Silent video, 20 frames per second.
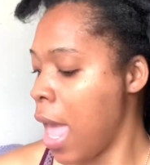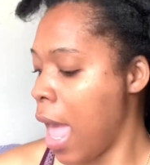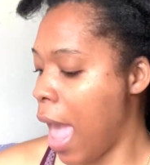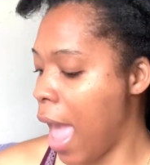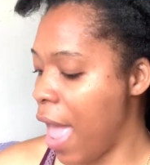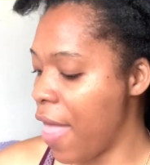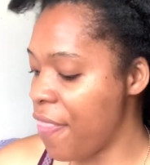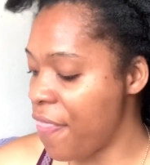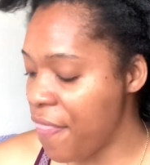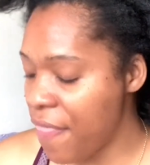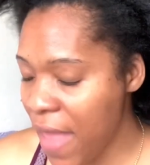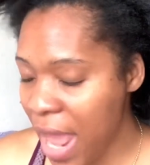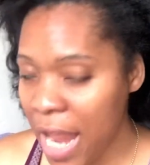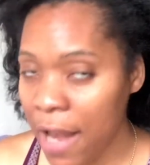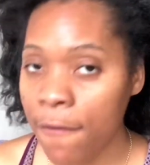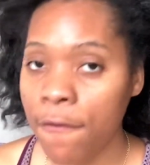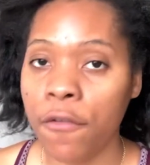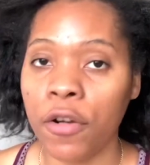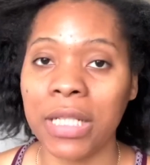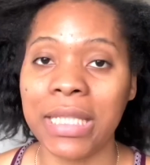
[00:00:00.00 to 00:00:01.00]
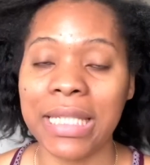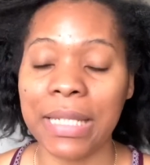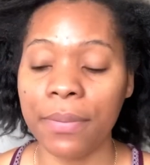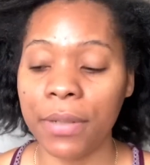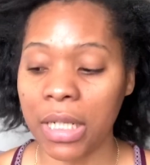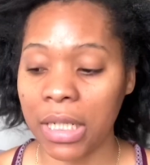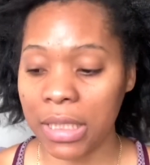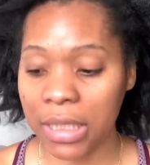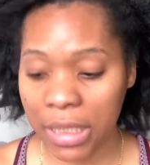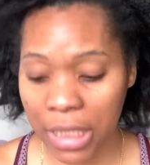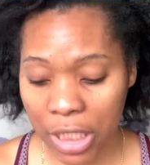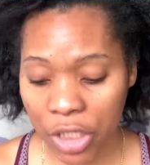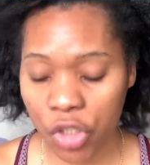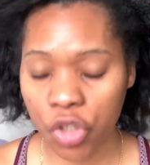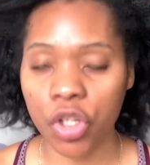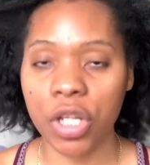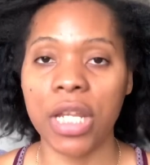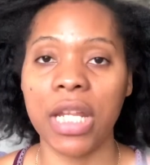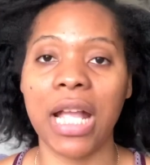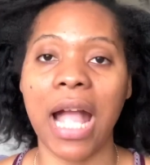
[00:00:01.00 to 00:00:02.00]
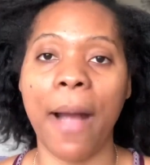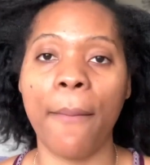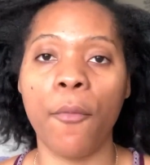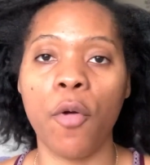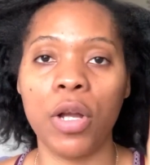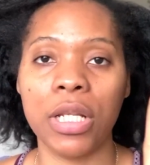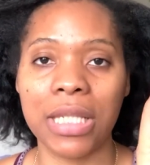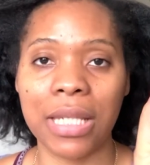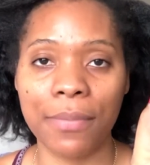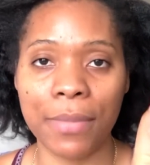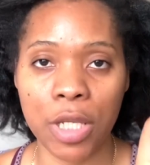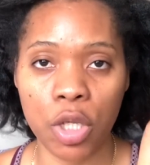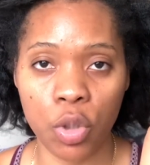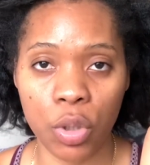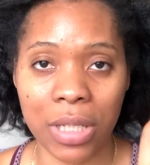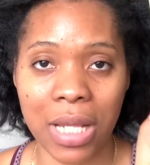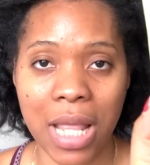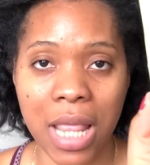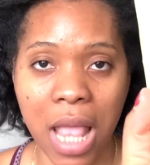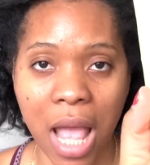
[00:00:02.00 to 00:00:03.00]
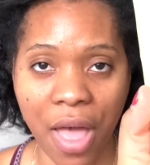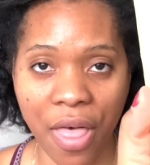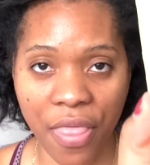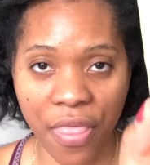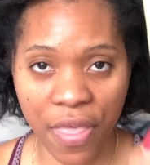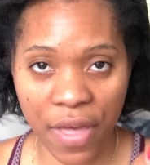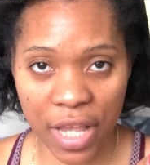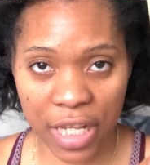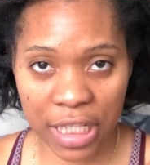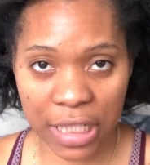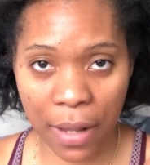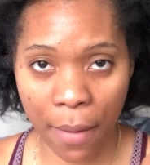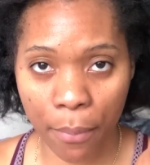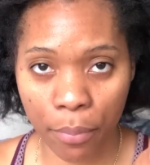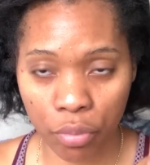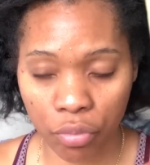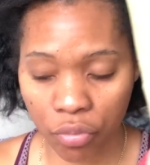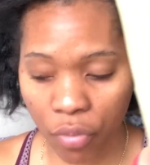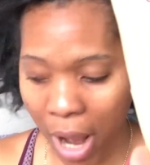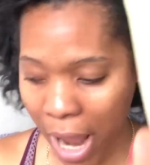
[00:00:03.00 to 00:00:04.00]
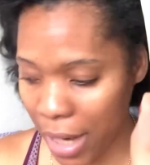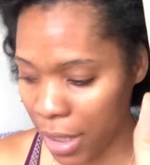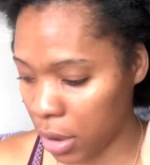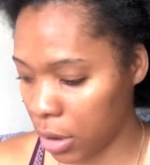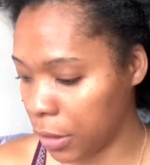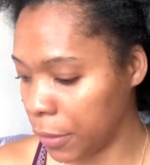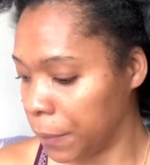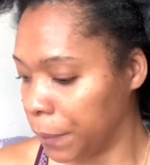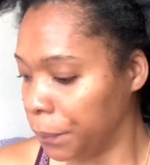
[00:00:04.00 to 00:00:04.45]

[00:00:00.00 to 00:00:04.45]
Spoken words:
And then for deep conditioning, I'm going to be using this product.